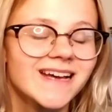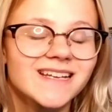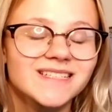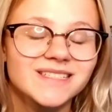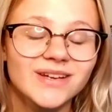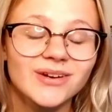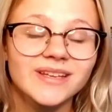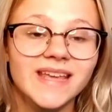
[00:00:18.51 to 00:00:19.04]

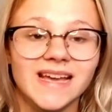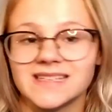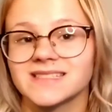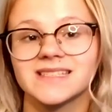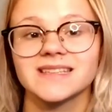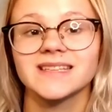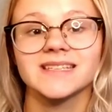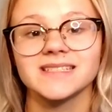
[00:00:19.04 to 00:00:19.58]
So
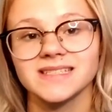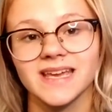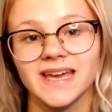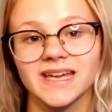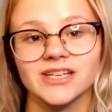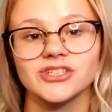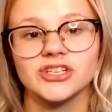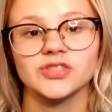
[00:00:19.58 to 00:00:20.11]
yes, this
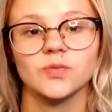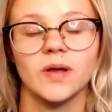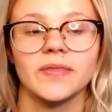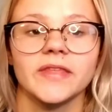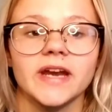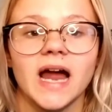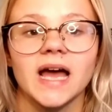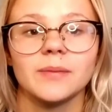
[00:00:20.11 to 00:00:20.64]
cage is one
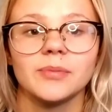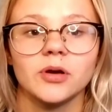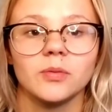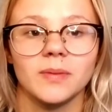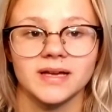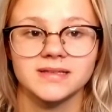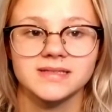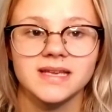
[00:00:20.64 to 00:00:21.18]
that I built
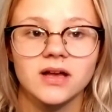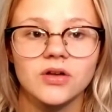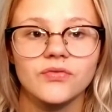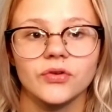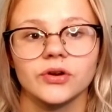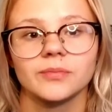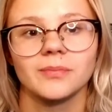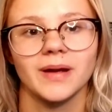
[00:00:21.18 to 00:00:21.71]
myself,
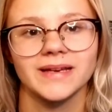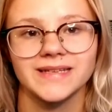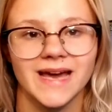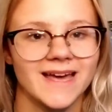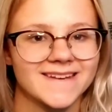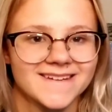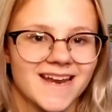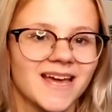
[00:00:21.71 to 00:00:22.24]
or my
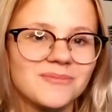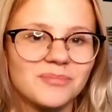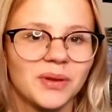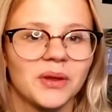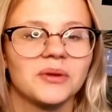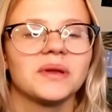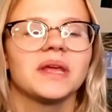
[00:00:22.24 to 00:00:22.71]
dad and I built.